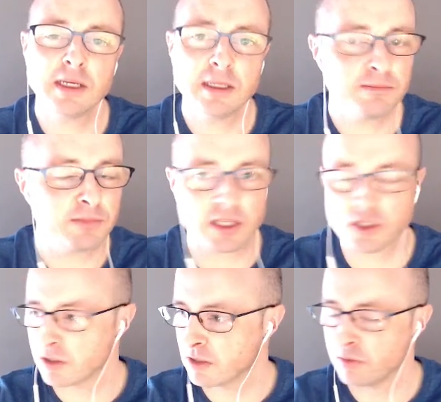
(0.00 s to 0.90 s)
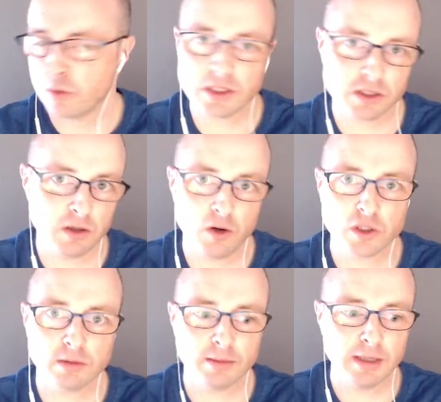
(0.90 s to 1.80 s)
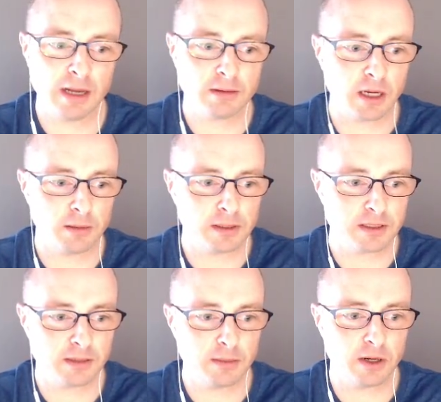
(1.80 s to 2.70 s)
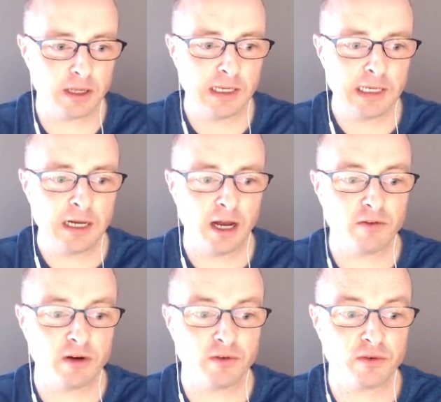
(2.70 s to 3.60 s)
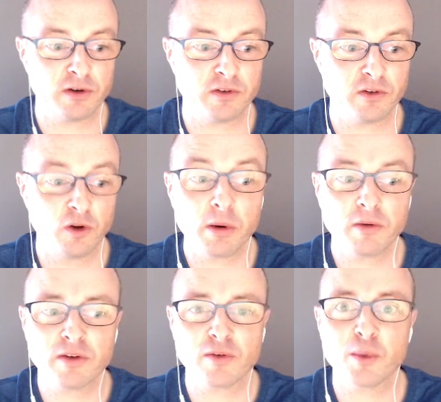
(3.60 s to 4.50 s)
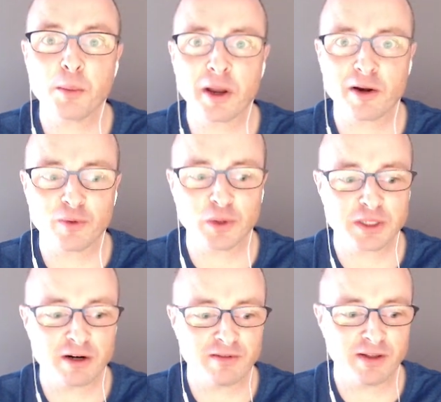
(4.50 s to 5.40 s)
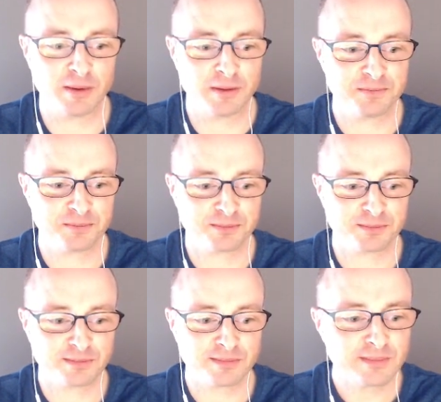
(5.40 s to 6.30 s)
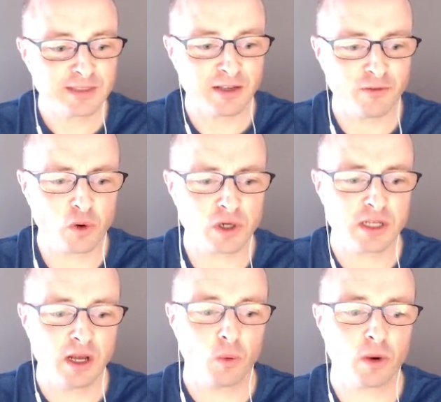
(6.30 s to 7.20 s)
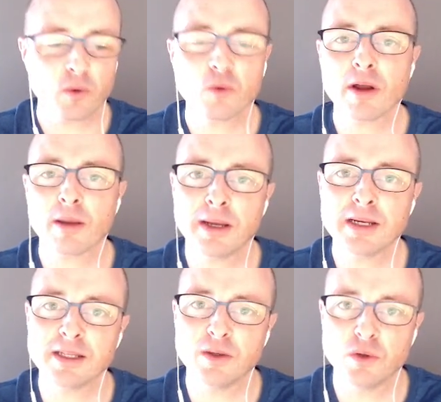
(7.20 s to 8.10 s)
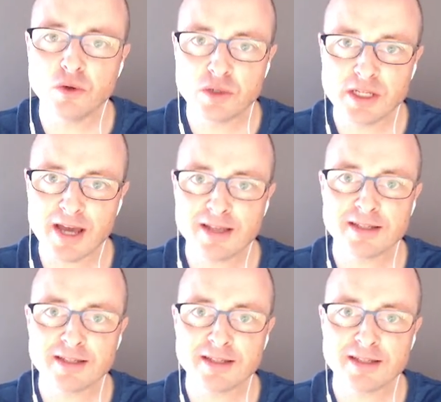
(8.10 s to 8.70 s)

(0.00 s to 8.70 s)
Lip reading: That's just what's hooked up to my laptop. And similarly, I have a number of different microphones that are available. Of course, what I would recommend is that you test,